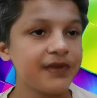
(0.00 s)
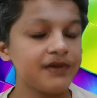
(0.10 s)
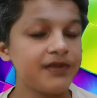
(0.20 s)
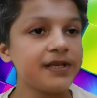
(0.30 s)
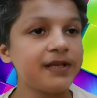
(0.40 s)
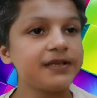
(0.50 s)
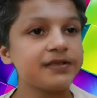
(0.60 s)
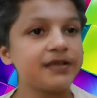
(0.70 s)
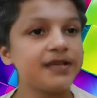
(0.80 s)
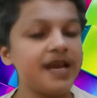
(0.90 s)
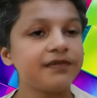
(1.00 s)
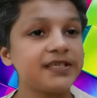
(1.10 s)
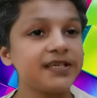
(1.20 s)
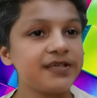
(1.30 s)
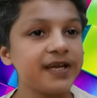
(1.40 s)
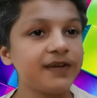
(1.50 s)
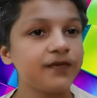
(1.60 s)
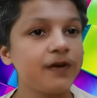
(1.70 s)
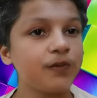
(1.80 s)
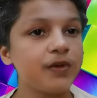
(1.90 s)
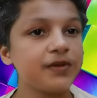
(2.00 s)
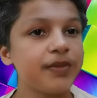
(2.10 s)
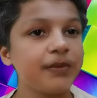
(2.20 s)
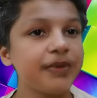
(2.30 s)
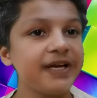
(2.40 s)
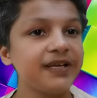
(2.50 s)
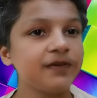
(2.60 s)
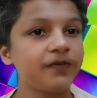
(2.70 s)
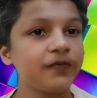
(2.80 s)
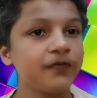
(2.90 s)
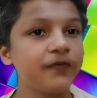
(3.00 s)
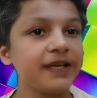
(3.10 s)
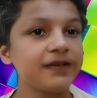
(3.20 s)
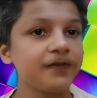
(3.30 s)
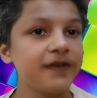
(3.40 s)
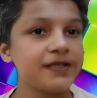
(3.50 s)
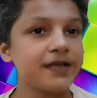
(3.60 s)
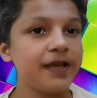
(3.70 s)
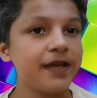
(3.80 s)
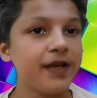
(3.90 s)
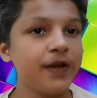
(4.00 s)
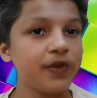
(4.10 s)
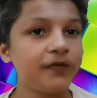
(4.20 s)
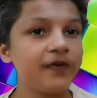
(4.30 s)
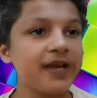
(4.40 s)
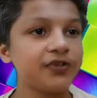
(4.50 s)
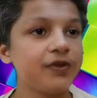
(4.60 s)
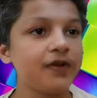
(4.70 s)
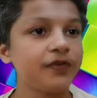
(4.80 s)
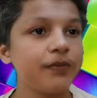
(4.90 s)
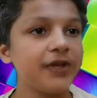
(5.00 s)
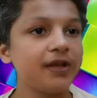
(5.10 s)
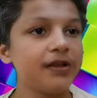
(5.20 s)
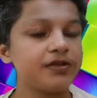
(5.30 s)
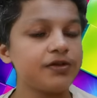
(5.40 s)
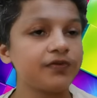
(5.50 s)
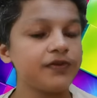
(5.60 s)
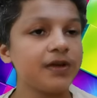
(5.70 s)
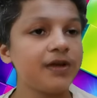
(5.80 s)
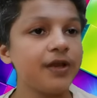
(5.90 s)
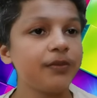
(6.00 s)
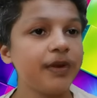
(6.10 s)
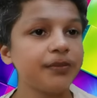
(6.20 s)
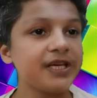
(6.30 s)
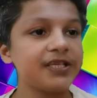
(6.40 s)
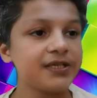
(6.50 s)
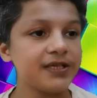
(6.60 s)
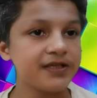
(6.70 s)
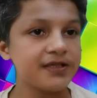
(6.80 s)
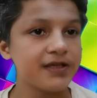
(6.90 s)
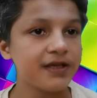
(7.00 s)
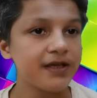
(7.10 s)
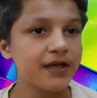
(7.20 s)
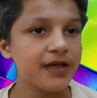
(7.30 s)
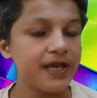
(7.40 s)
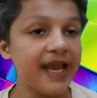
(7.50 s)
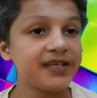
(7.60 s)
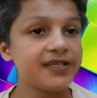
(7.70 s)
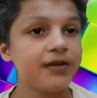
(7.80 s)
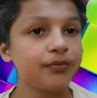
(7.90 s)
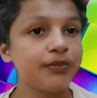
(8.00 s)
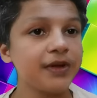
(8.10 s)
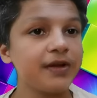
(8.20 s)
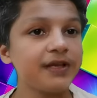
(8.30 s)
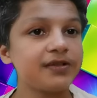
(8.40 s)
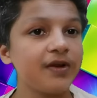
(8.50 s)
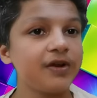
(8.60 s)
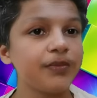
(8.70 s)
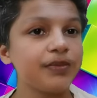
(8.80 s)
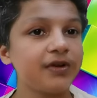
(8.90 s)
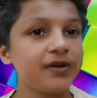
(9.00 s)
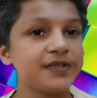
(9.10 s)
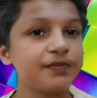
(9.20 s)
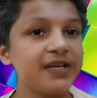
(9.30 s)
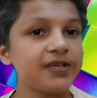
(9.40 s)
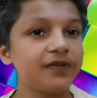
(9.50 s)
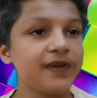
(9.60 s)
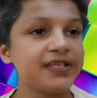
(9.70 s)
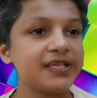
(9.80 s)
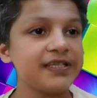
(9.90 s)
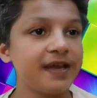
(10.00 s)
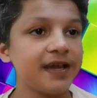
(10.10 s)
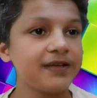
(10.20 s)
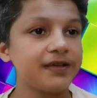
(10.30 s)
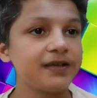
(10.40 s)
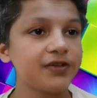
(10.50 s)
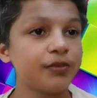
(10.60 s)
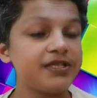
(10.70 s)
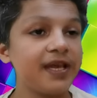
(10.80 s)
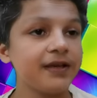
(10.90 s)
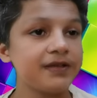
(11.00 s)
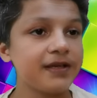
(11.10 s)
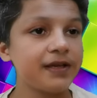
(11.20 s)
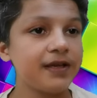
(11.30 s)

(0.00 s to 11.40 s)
Russell instead delivers a straightforward barbarian fight fest with a fraction of appeal to of the Mummy Returns and barely a scorpion or a special effect inside. So besides,